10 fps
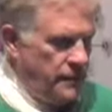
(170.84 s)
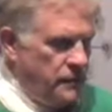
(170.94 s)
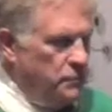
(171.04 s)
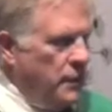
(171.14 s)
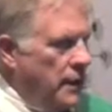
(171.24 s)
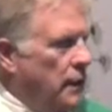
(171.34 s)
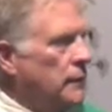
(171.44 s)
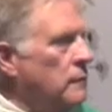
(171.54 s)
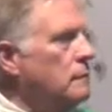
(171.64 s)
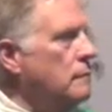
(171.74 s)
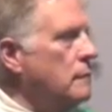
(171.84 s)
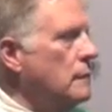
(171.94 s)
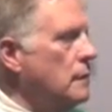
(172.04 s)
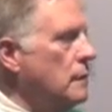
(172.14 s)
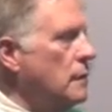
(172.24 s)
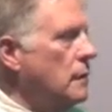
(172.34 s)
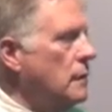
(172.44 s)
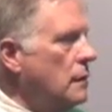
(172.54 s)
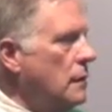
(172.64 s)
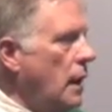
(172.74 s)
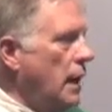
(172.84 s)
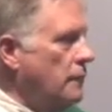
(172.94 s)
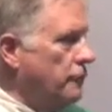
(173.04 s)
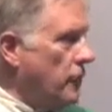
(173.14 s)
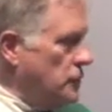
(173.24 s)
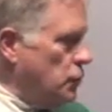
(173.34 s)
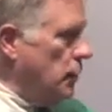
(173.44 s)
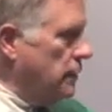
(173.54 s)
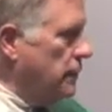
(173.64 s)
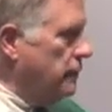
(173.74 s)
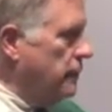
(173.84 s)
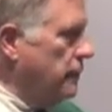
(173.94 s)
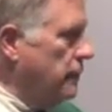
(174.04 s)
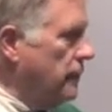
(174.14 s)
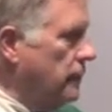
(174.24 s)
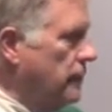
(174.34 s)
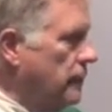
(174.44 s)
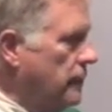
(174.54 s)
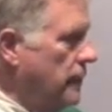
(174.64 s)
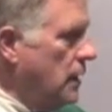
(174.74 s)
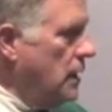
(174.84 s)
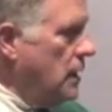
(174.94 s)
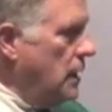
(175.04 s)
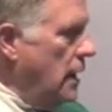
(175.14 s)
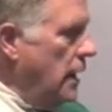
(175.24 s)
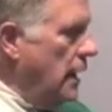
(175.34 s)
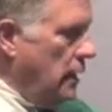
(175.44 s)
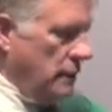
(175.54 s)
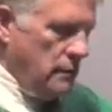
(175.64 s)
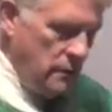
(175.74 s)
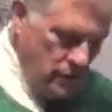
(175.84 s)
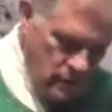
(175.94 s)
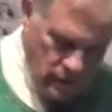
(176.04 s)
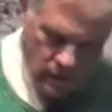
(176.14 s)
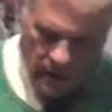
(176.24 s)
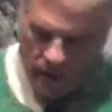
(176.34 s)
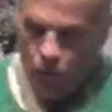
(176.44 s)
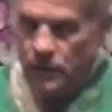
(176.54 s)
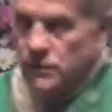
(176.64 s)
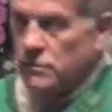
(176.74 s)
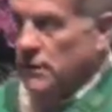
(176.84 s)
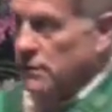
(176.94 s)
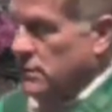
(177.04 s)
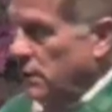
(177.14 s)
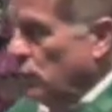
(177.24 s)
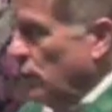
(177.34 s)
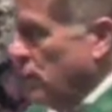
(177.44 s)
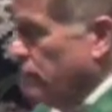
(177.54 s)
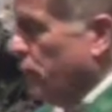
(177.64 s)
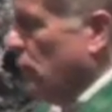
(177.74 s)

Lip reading: This man I'm friends with, and I wanted to get together with him